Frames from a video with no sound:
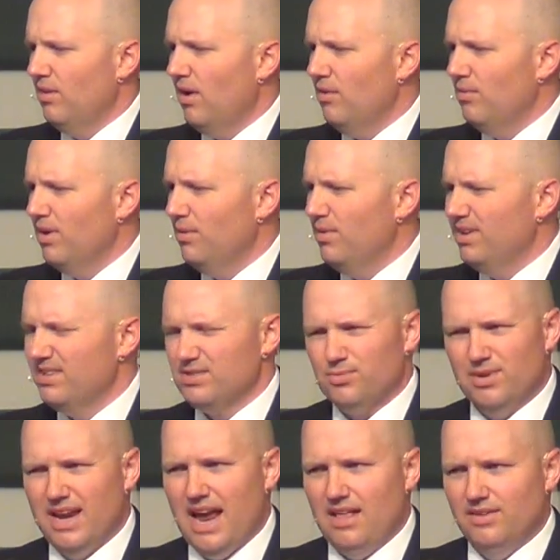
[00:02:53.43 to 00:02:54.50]
what, what does
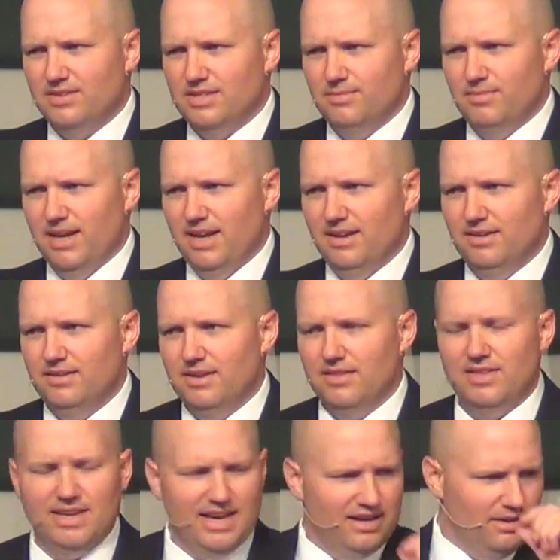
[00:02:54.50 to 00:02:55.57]
reality mean? I
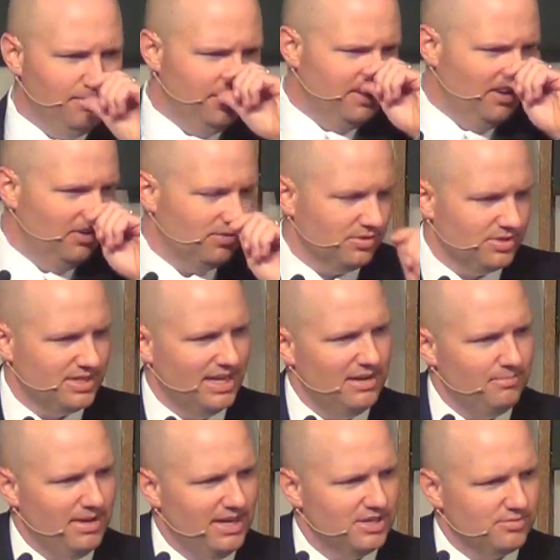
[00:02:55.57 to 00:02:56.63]
think A.W. Tozer said
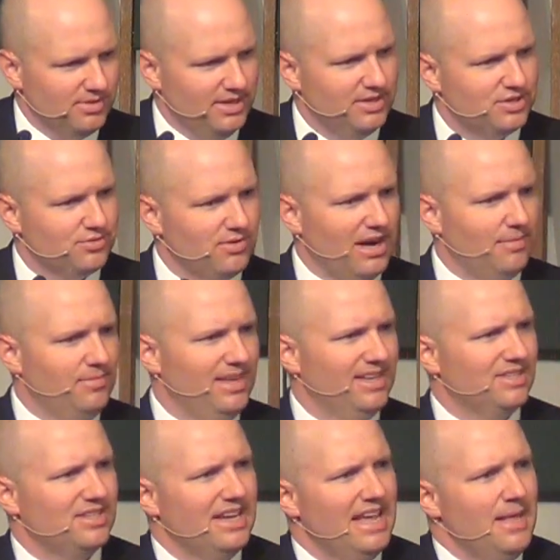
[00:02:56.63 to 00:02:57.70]
it best when he described
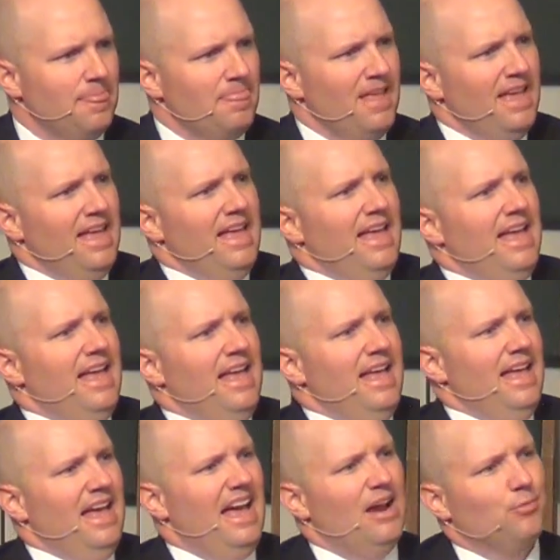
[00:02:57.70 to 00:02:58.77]
this.
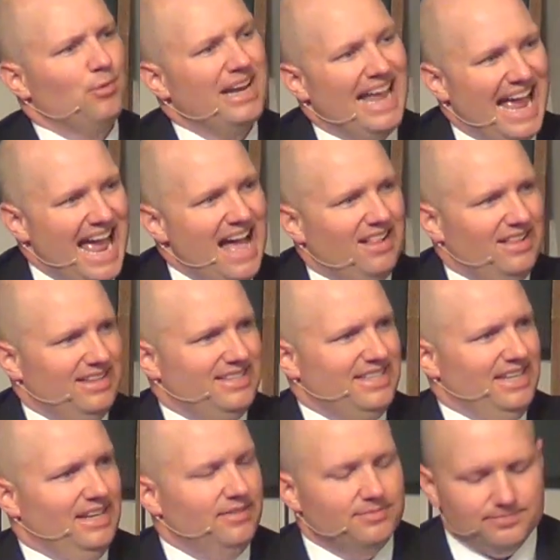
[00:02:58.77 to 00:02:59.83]
A
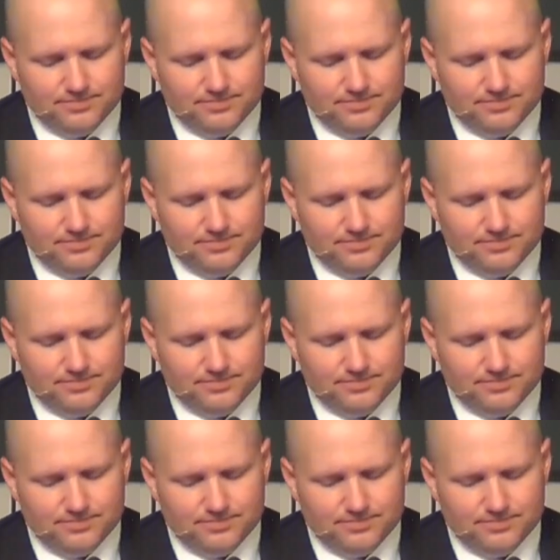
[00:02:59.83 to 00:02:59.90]
reality